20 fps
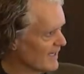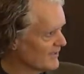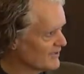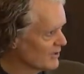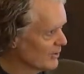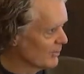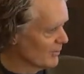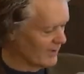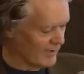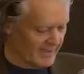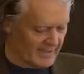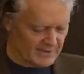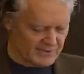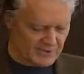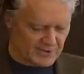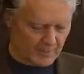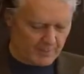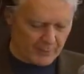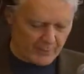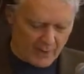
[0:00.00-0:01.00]
As it
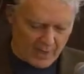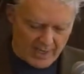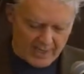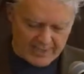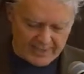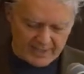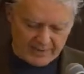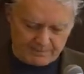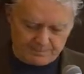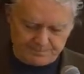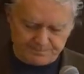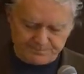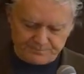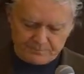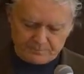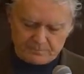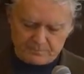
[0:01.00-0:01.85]
relates to Brian,